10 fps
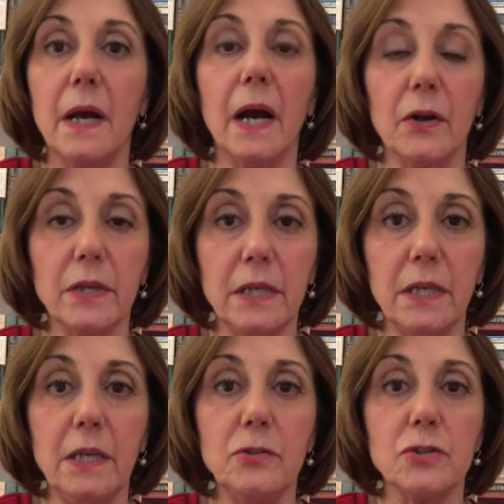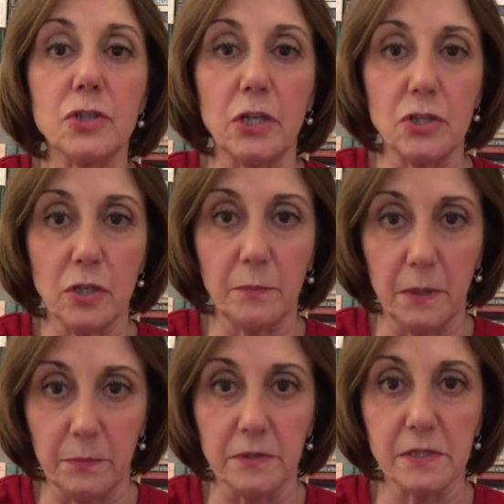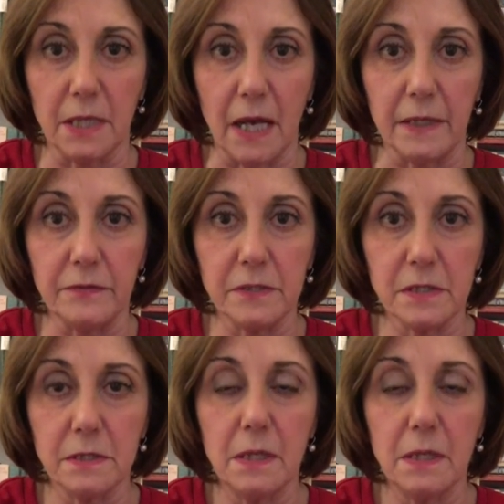are key to changing people's lives.